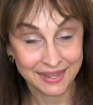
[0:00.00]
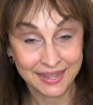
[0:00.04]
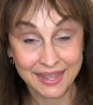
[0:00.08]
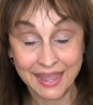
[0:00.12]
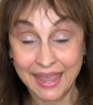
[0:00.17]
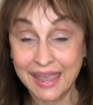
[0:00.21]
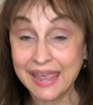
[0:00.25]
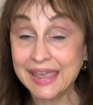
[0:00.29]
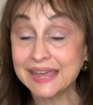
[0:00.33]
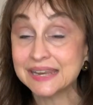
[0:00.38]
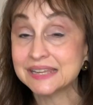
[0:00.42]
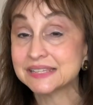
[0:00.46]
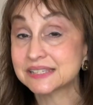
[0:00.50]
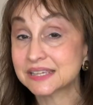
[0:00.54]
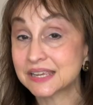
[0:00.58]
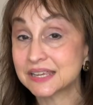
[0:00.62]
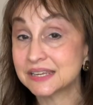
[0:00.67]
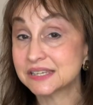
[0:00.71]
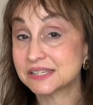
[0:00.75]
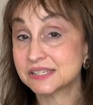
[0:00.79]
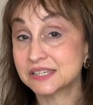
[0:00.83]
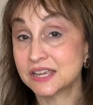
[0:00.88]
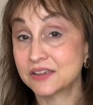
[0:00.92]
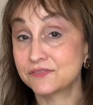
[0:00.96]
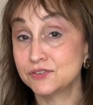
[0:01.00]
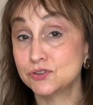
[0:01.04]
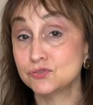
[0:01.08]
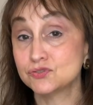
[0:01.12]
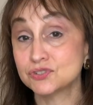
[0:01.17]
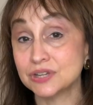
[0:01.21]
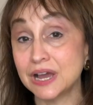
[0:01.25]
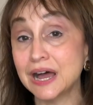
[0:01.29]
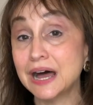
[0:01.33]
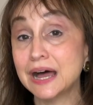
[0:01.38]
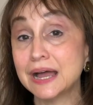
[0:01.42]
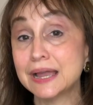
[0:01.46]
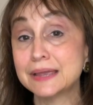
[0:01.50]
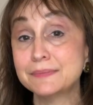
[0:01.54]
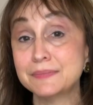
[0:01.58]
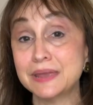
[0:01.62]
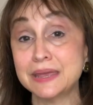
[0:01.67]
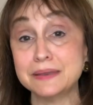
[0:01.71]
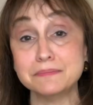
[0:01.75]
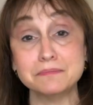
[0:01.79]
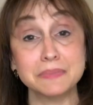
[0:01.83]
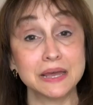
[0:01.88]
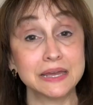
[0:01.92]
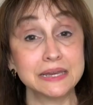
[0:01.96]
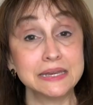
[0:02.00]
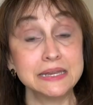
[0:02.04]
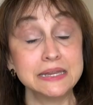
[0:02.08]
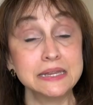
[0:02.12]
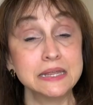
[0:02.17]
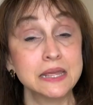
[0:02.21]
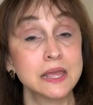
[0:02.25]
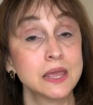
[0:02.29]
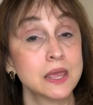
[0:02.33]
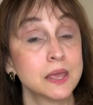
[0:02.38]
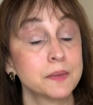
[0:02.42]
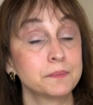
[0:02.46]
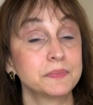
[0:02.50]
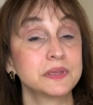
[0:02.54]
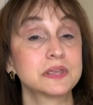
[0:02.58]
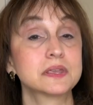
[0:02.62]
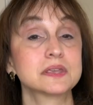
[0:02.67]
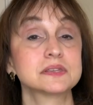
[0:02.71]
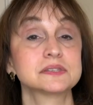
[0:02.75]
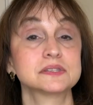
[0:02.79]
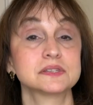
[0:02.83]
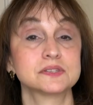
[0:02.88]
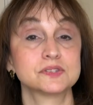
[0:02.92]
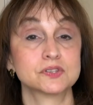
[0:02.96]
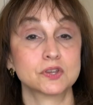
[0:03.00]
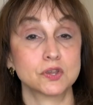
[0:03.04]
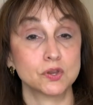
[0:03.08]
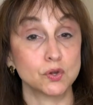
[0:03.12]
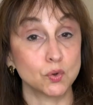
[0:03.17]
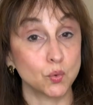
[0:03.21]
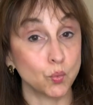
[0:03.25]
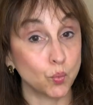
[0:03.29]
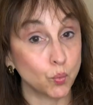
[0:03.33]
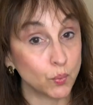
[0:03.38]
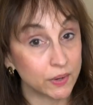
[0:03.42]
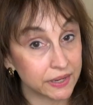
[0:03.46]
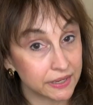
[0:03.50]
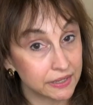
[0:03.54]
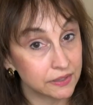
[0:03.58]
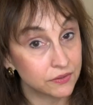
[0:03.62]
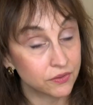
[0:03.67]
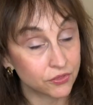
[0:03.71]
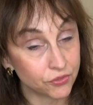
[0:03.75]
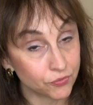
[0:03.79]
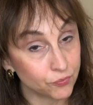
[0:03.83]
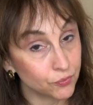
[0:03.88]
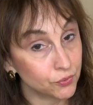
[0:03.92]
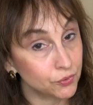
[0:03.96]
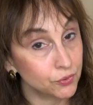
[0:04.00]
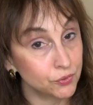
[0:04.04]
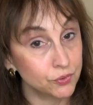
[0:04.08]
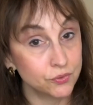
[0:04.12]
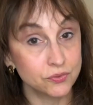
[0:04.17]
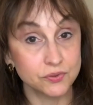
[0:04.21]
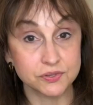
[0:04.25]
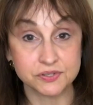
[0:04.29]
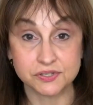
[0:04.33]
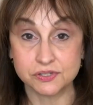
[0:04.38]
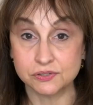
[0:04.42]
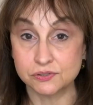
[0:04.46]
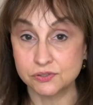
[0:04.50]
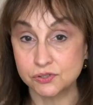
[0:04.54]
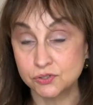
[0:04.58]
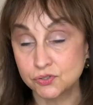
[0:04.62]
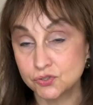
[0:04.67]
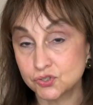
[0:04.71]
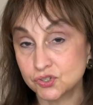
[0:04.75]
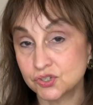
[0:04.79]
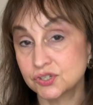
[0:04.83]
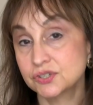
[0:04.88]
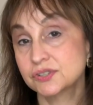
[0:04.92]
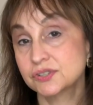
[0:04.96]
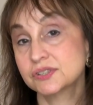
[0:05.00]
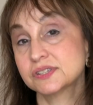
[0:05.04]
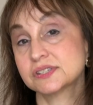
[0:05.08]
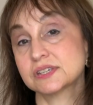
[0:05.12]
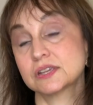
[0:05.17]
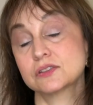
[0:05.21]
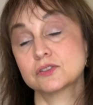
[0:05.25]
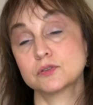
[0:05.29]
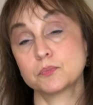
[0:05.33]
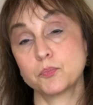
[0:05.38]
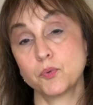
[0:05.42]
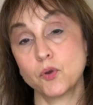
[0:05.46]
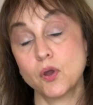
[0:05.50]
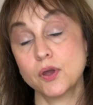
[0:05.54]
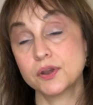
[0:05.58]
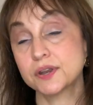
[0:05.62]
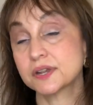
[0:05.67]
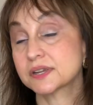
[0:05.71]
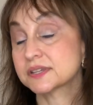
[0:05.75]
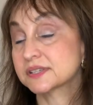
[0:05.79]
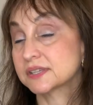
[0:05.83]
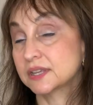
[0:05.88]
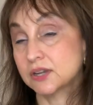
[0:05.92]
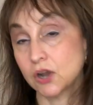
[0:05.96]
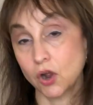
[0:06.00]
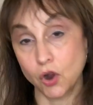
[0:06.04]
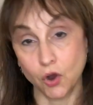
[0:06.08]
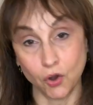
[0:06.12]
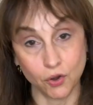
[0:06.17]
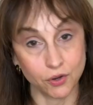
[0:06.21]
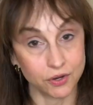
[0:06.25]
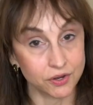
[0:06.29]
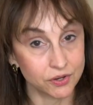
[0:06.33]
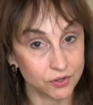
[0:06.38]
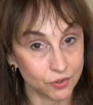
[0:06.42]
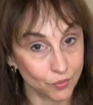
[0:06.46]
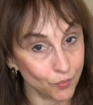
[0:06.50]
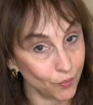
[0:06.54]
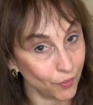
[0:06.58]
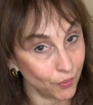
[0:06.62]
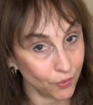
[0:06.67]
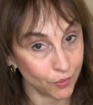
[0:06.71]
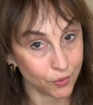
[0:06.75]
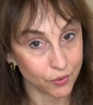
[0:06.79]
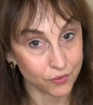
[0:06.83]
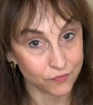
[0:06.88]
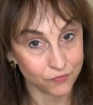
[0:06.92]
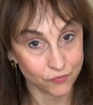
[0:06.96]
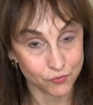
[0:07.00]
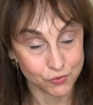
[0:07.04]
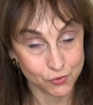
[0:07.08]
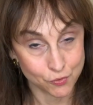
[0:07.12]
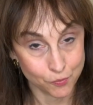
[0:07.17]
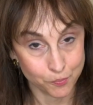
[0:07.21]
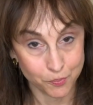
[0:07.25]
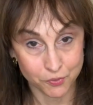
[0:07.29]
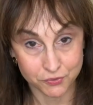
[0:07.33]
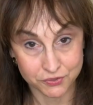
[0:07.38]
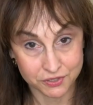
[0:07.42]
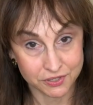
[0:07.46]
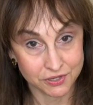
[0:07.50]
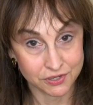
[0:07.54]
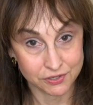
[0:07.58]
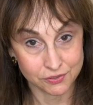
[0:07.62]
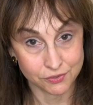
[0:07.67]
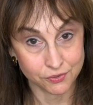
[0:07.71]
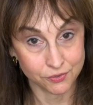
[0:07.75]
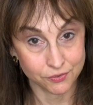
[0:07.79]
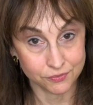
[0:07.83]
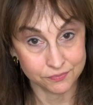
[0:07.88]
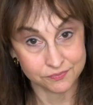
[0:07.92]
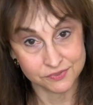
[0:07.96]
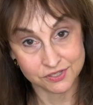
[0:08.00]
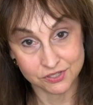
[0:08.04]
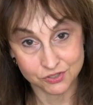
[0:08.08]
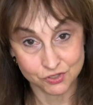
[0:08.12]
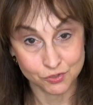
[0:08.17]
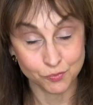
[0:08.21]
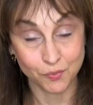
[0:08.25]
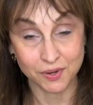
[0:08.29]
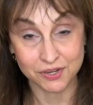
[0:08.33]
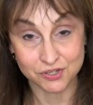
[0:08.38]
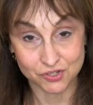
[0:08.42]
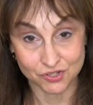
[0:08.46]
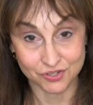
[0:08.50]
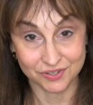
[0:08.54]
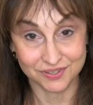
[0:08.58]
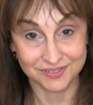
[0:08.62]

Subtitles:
And it's going to save you time and money because it's going to weed through the solutions and the products that aren't going to work for your particular situation.